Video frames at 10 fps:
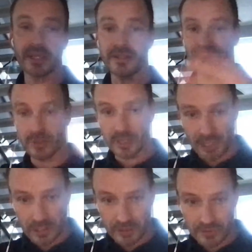They do the
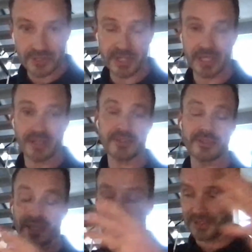cultural
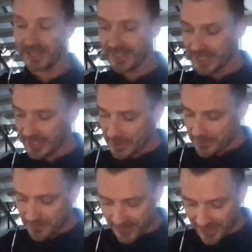change. They
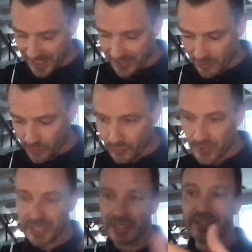
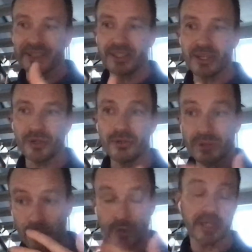really
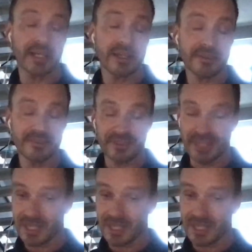go all in.